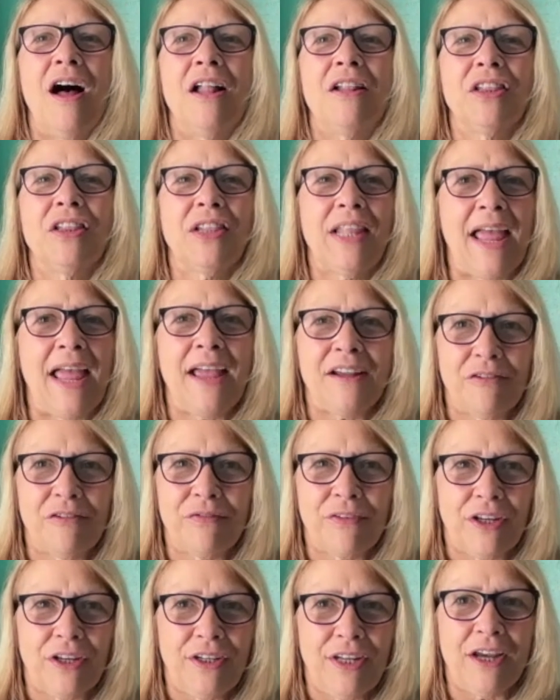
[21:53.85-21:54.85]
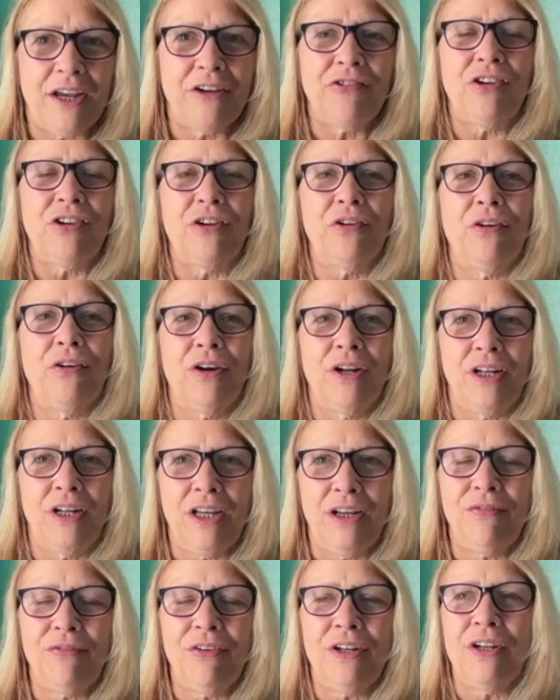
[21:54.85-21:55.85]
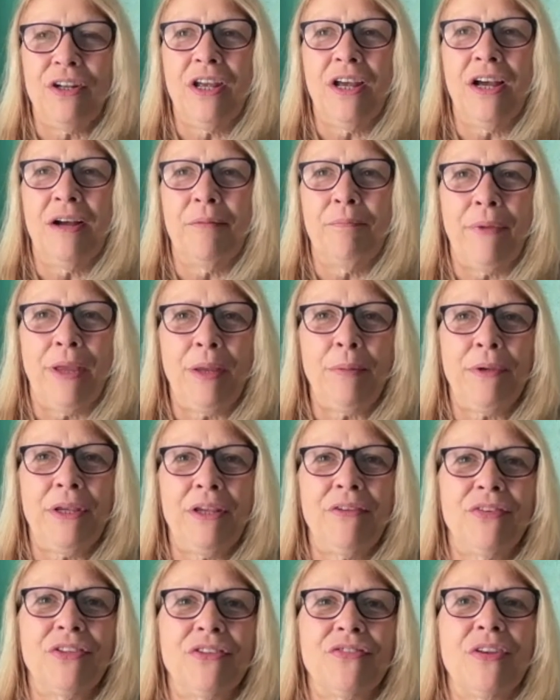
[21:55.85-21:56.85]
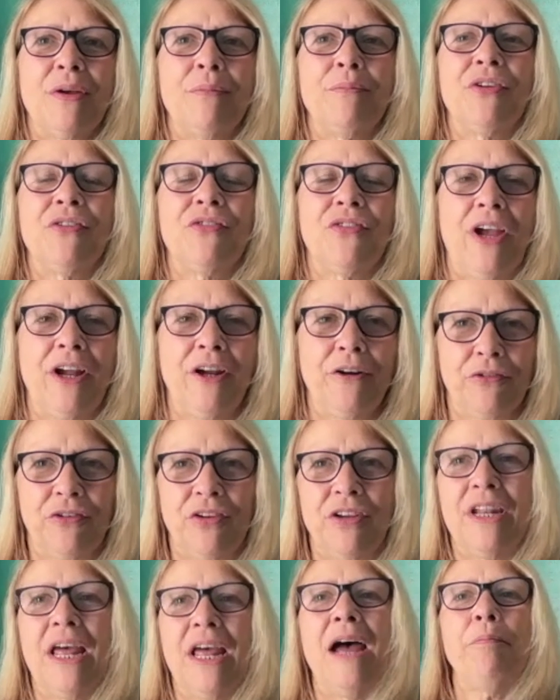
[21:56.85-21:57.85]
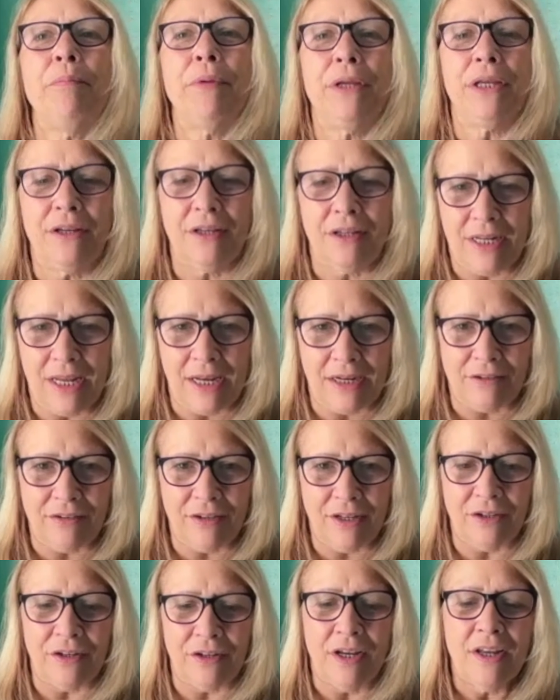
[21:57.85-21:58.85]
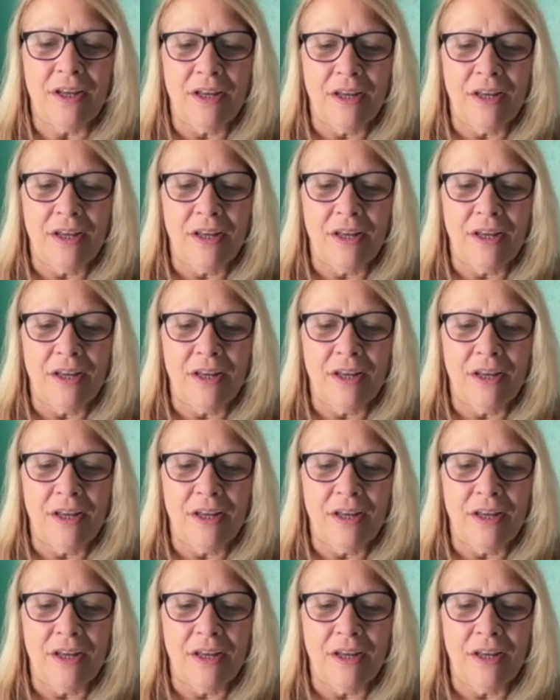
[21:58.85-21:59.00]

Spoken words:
lack of connection, or even maybe even some desire to not be connected.